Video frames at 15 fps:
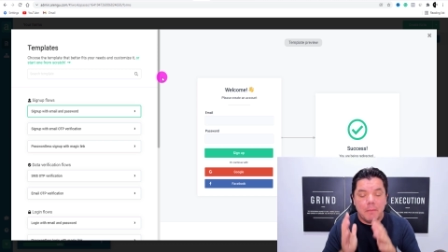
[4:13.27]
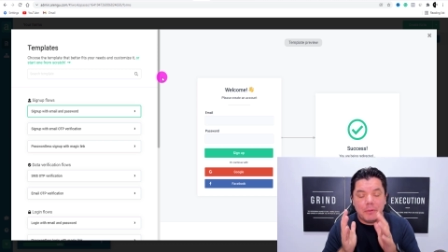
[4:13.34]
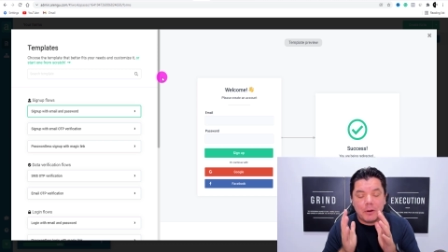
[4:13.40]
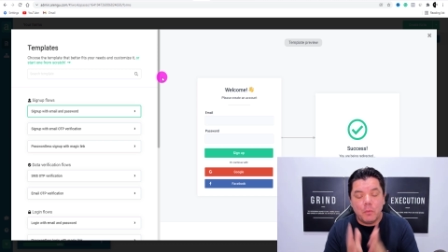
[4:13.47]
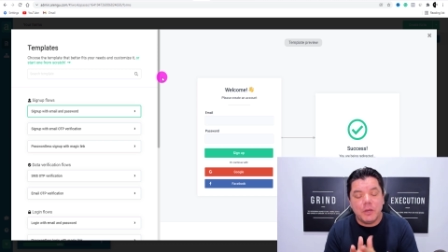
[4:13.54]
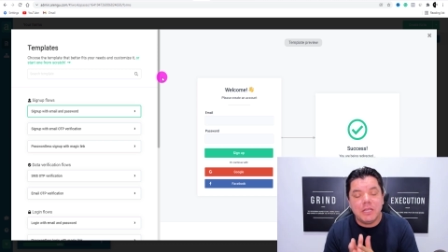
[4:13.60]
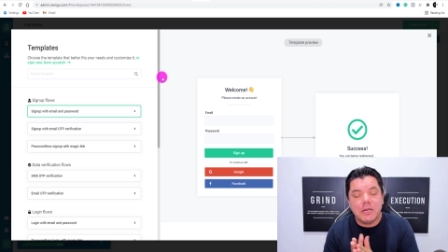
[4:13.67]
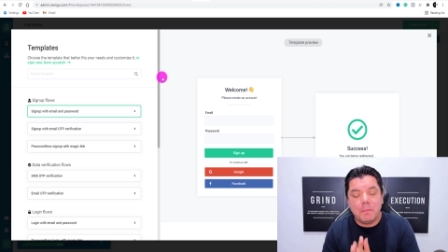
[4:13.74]
but
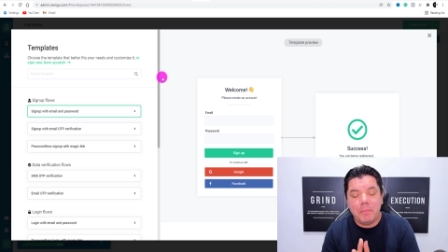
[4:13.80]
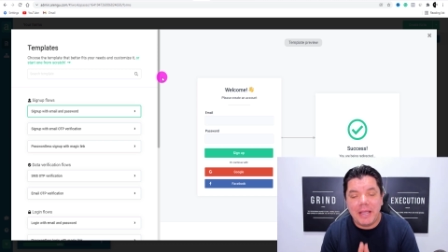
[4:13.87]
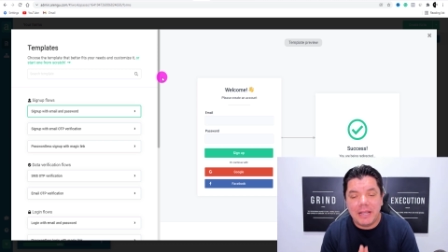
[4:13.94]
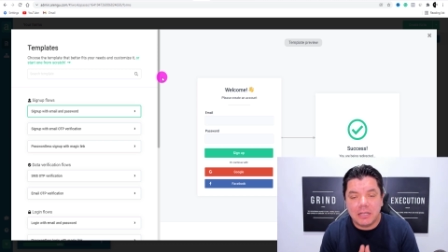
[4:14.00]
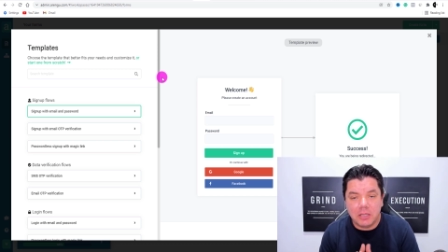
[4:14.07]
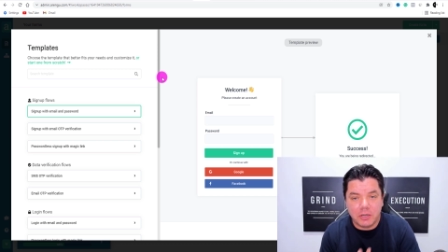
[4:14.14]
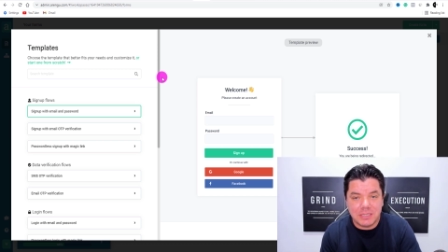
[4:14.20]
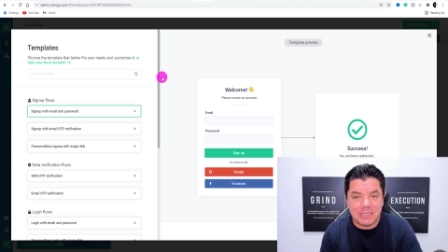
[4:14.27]
I want you to pay
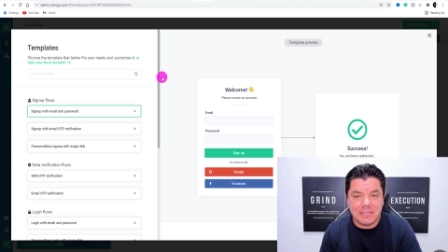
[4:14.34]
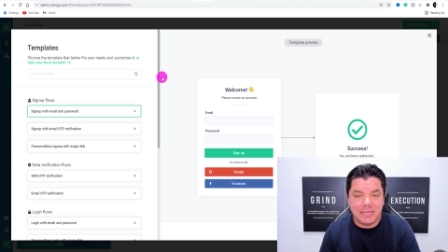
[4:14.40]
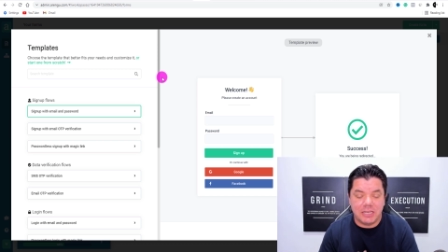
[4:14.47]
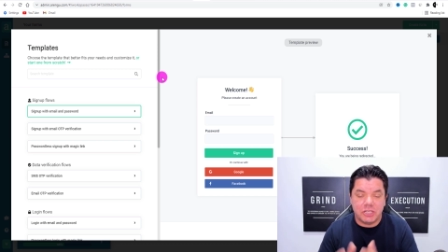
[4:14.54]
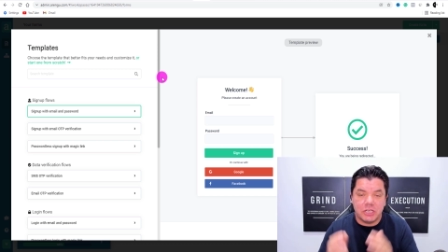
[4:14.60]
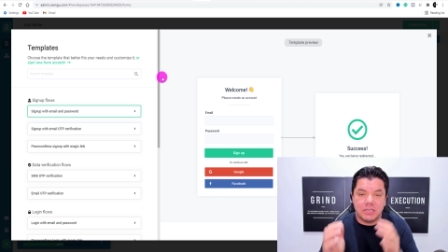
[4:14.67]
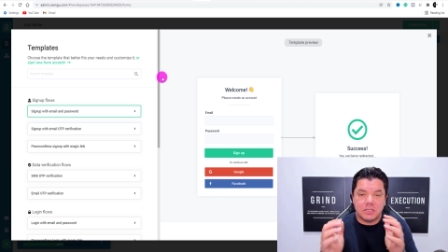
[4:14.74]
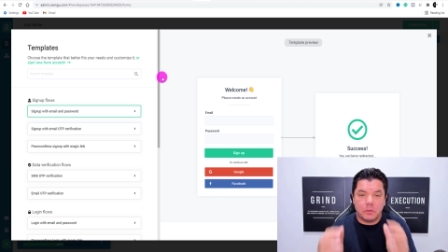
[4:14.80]
close
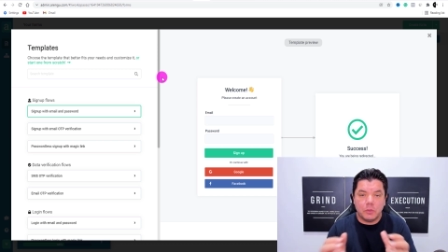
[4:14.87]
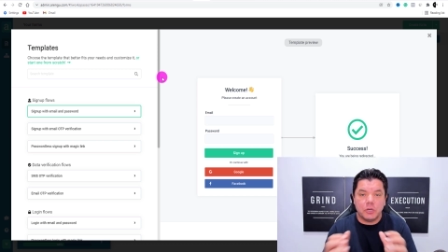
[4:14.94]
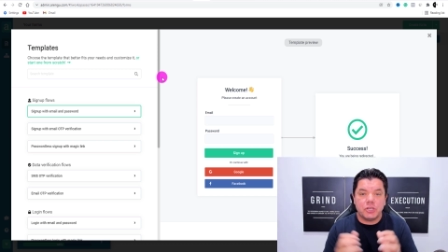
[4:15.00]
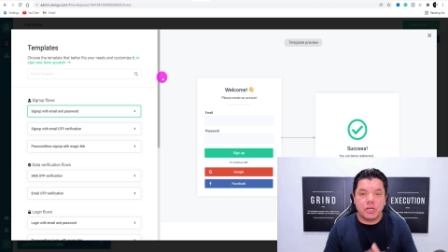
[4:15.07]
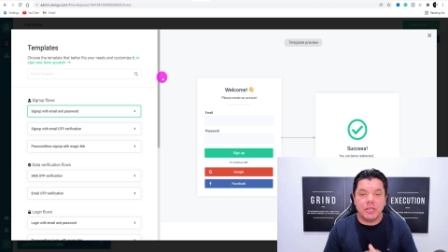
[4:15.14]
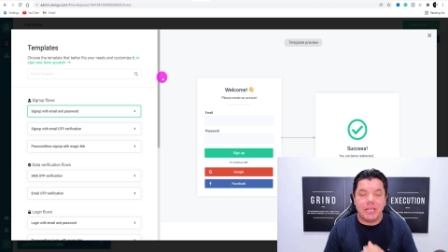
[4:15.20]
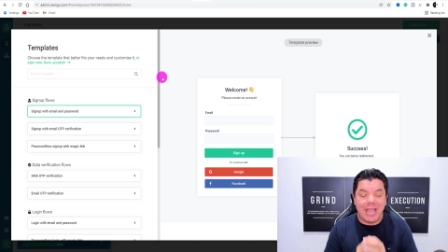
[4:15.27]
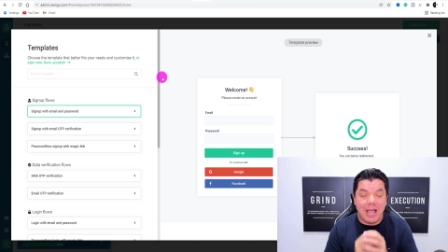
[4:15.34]
attention because I want
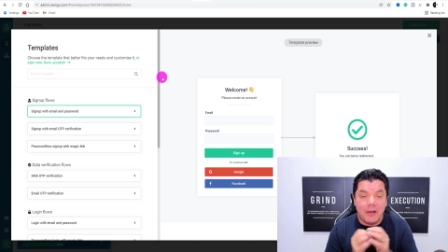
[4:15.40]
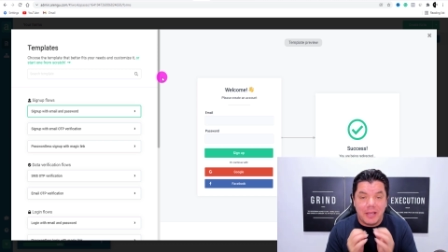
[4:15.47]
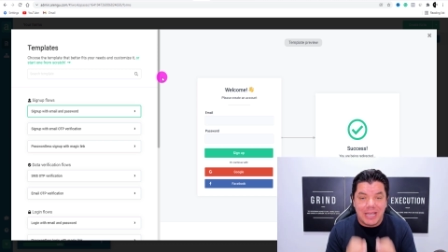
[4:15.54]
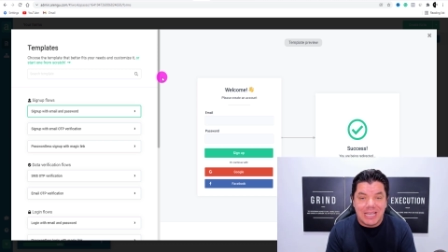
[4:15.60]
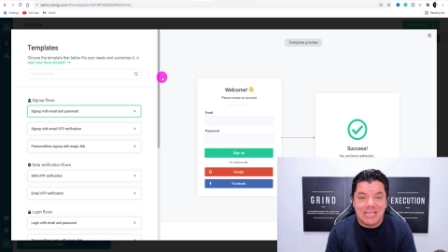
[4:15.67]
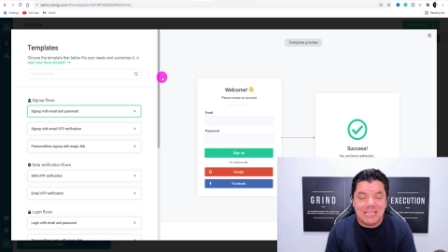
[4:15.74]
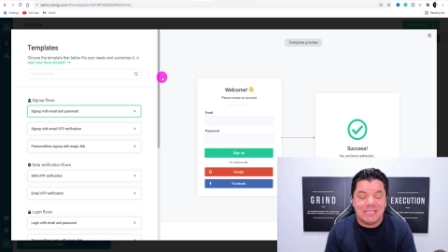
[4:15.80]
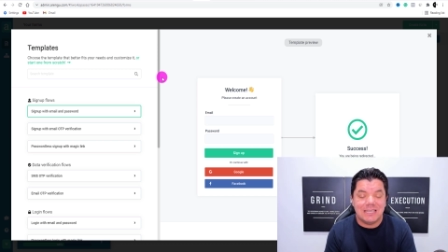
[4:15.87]
to show you how
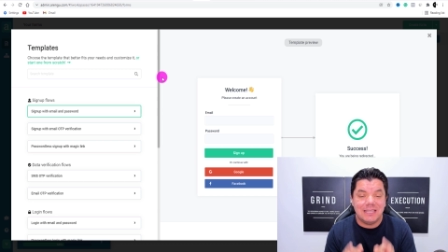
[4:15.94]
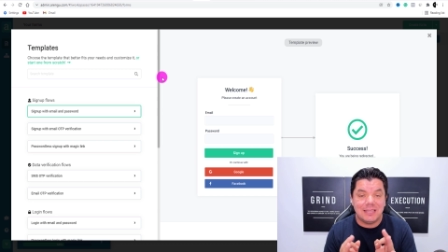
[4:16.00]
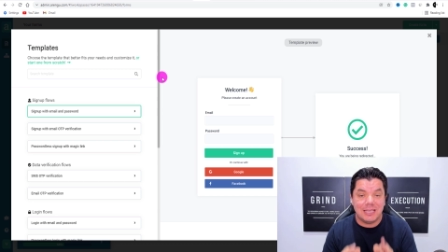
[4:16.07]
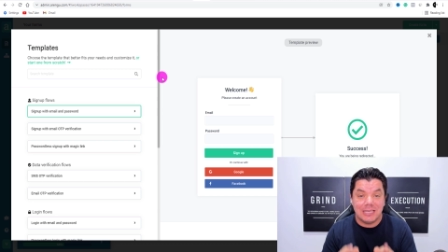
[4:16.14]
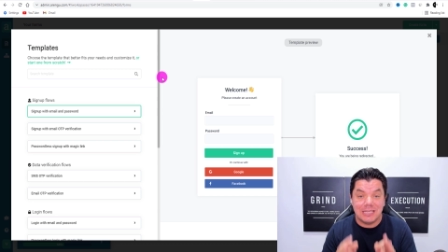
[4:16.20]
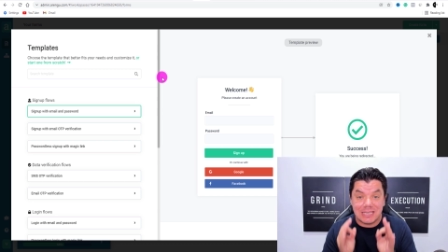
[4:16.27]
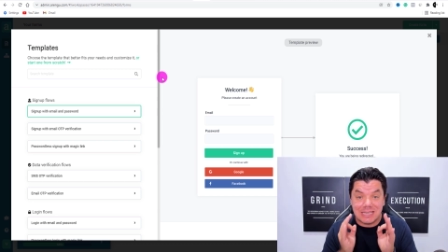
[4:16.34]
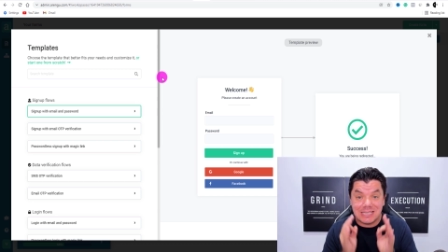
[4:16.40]
easy
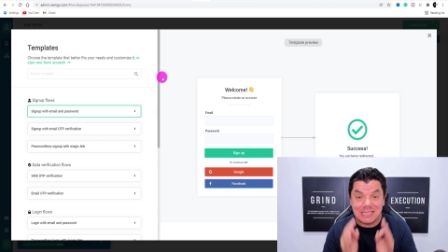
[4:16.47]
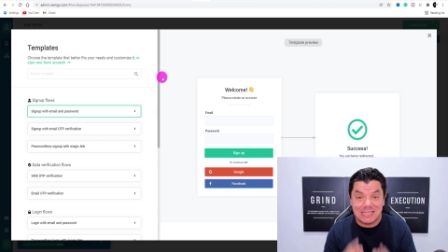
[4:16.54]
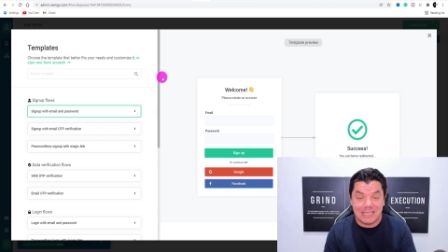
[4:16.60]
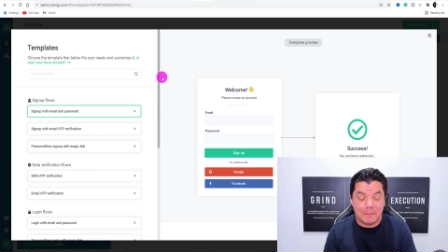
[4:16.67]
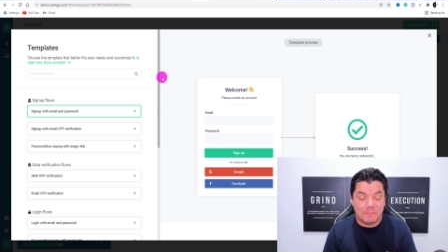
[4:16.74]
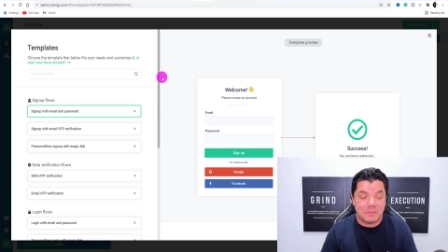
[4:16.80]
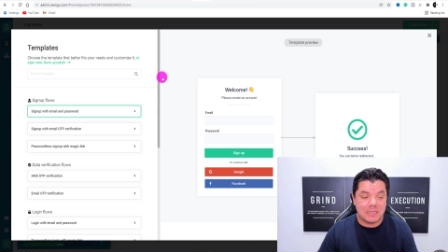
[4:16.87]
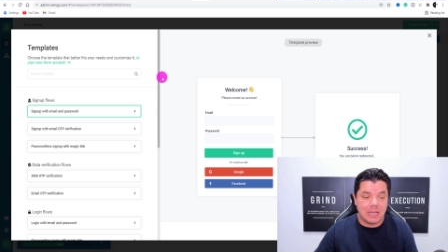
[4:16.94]
these
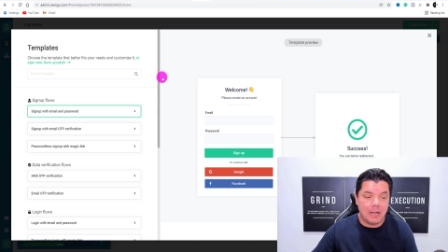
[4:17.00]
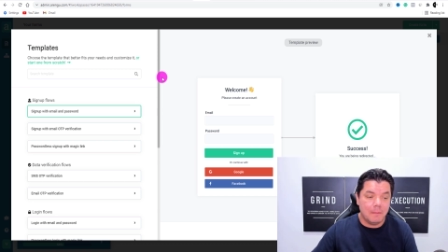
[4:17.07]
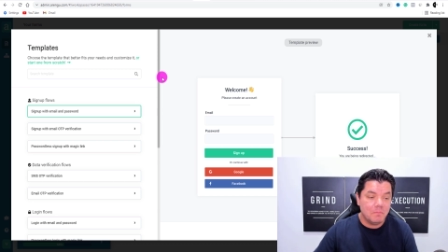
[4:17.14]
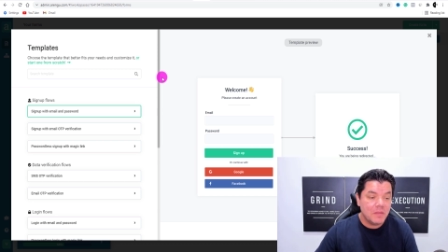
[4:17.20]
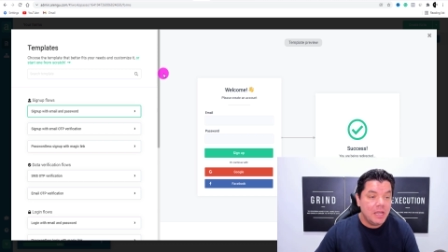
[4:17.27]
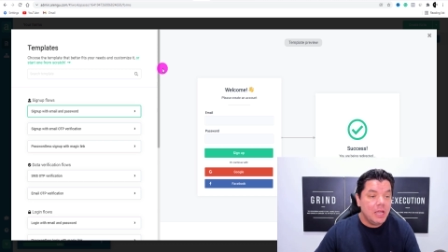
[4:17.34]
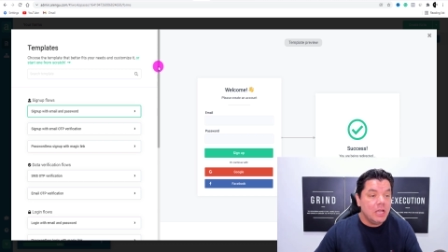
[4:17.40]
steps are.